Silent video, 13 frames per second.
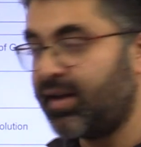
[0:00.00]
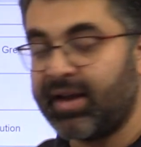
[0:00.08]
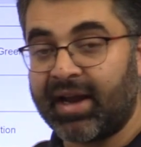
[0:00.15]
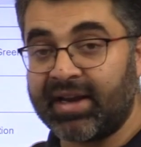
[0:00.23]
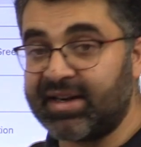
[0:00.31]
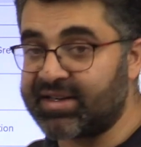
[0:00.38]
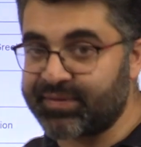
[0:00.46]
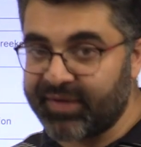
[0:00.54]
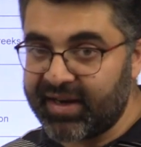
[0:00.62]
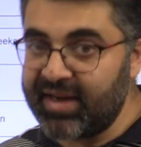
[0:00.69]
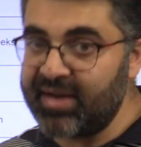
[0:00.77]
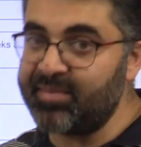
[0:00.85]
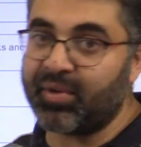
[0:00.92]
and it's
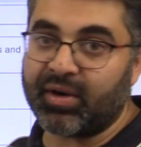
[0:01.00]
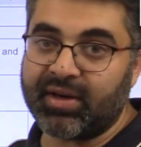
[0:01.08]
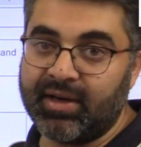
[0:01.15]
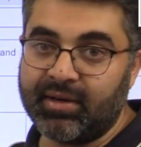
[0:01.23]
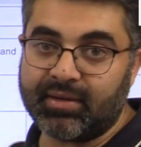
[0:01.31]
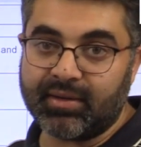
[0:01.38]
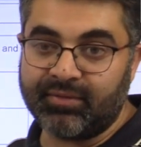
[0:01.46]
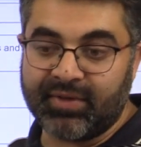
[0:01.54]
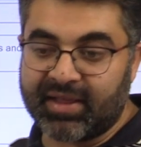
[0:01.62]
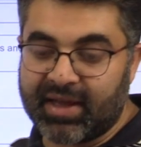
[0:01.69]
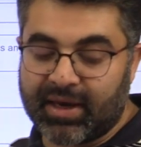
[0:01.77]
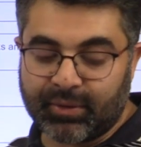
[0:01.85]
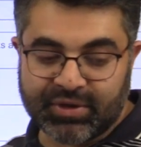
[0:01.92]
very important
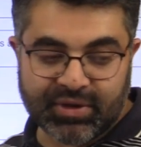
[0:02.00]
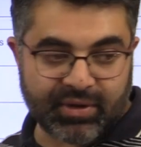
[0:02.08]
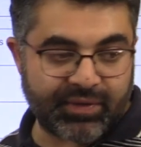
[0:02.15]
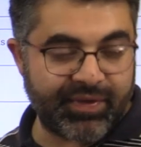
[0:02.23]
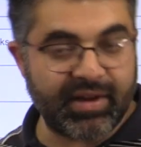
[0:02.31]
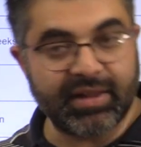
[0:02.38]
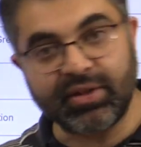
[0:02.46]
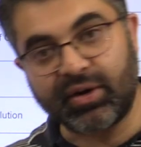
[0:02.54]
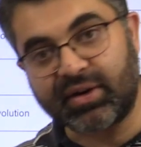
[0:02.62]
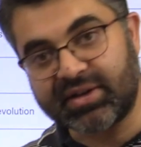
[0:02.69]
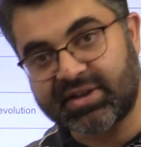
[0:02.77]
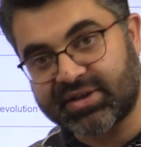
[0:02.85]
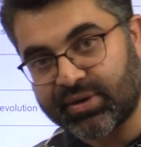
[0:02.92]
without geographical
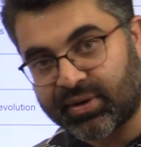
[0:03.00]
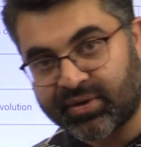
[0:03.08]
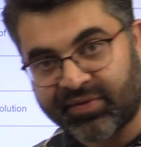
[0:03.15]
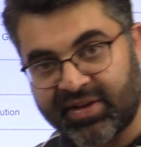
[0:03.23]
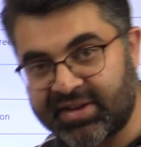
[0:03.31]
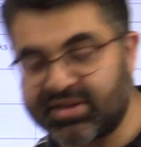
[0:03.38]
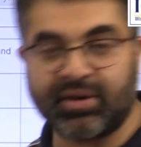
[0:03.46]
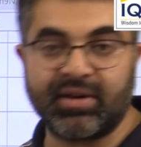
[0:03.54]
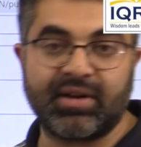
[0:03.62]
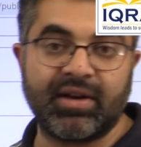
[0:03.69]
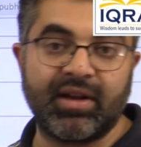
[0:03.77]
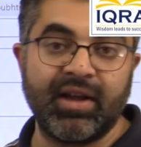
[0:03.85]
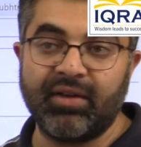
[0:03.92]
thoughts geography is not
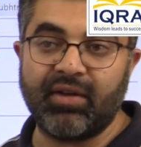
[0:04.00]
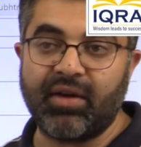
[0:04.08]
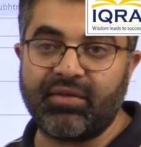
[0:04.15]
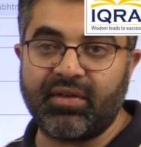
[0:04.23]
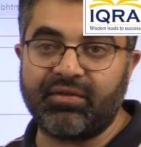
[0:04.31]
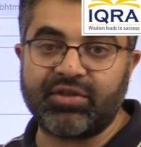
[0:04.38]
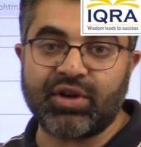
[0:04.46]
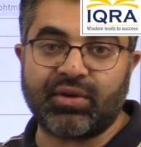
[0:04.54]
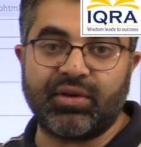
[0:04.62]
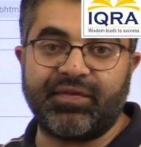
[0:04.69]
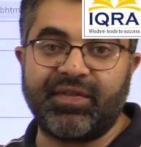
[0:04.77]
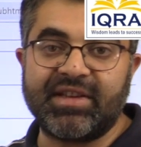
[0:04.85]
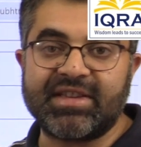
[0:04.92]
uh, uh,
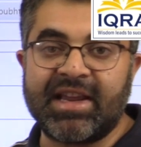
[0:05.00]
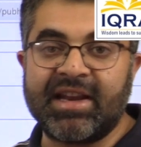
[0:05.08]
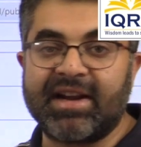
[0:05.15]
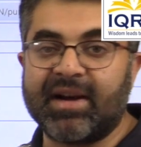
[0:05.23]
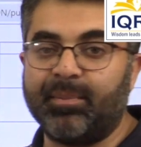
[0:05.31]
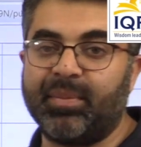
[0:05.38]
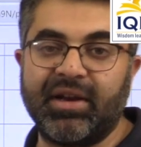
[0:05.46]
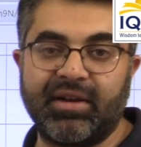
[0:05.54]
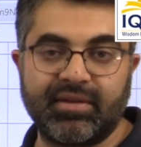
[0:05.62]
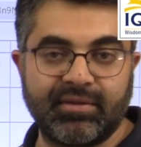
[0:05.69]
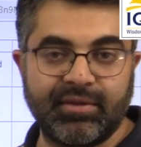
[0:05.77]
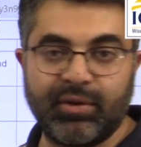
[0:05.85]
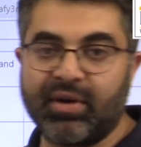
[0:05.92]
geography is incomplete.
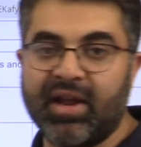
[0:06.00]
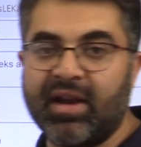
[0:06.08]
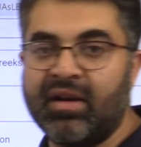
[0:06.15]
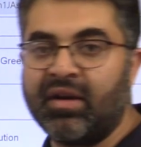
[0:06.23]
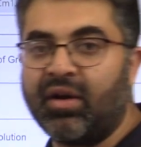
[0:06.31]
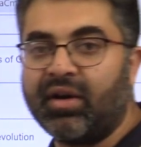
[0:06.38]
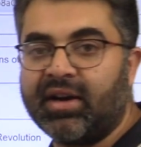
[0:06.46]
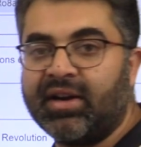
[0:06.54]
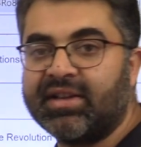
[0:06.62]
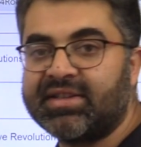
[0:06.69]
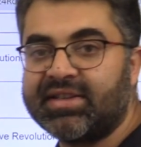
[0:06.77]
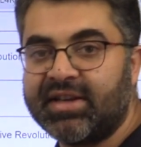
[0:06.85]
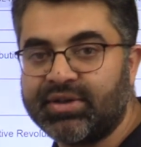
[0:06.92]
You cannot
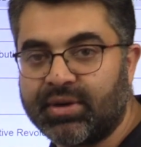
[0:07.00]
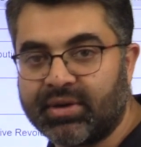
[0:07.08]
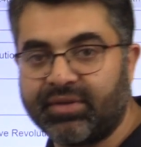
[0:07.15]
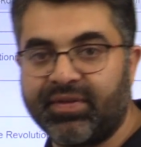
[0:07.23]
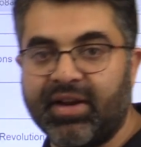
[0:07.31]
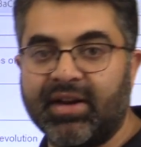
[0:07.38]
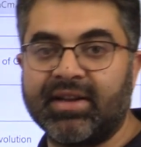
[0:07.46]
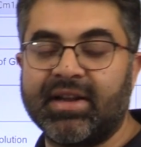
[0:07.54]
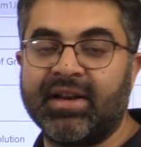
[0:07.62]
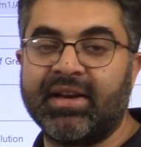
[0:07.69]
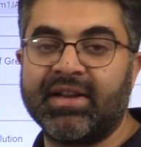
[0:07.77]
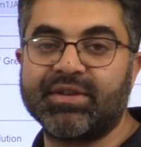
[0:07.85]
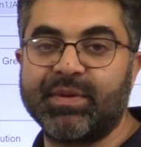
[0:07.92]
understand geography under,
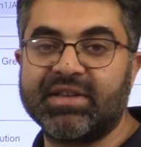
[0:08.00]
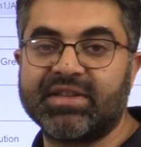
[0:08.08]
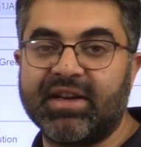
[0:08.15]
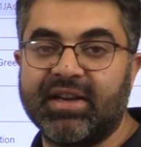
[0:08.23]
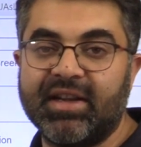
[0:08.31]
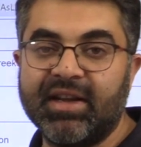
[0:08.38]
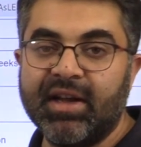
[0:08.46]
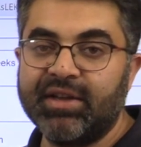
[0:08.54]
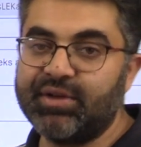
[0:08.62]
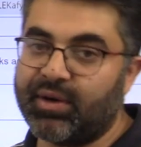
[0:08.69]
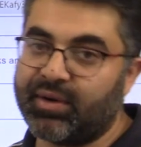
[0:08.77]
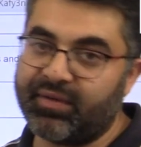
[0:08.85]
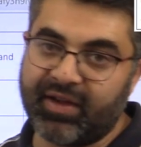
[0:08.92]
unless we study
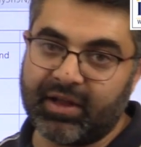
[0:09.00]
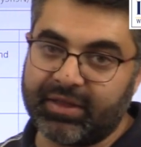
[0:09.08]
geographical